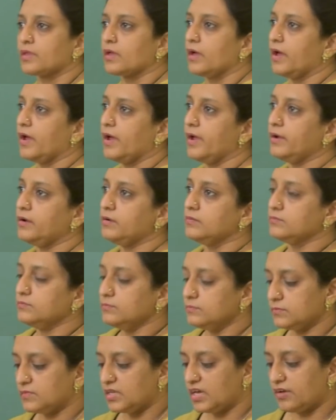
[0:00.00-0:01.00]

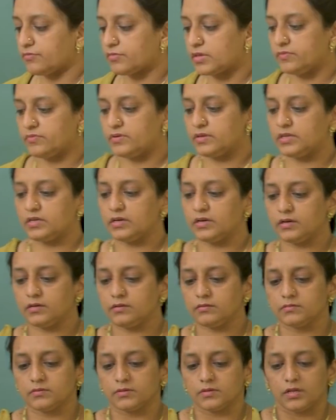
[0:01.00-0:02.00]
And they are given
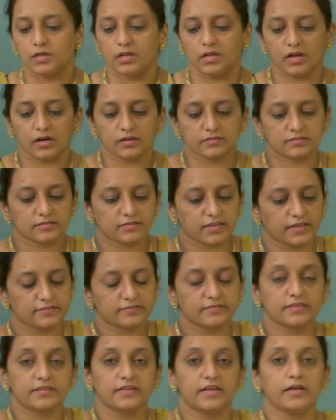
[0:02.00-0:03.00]
here lungs
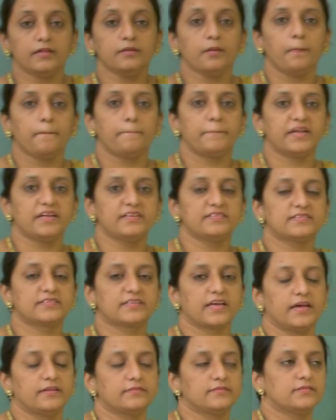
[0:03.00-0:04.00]
cancer and
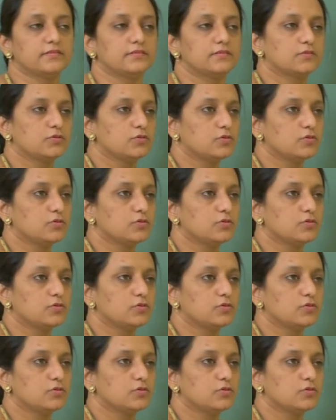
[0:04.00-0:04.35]
breast cancer.